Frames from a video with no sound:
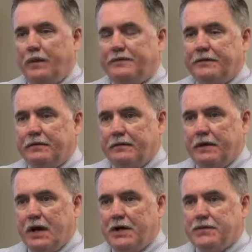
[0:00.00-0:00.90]
is
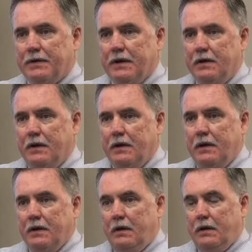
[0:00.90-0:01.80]
the country
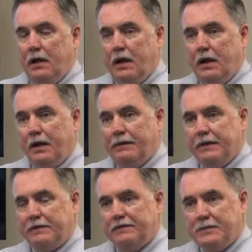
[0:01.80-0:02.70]

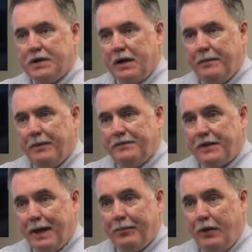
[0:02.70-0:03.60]
that the subject company is
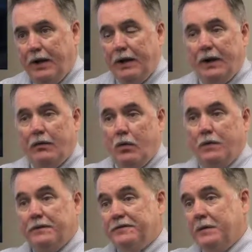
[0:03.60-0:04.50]
operating in
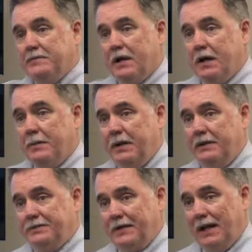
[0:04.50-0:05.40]
or the subject company
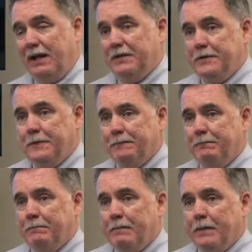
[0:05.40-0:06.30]
is selling to.
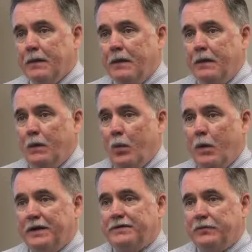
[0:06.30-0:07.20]

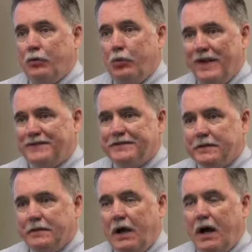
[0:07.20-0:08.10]
What is the
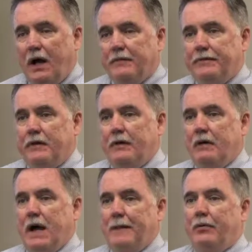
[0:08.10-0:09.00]
risk of
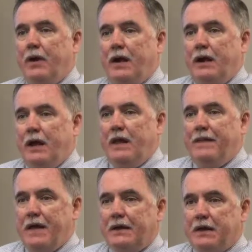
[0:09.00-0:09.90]
operating
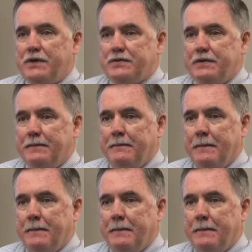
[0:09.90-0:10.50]
in that country?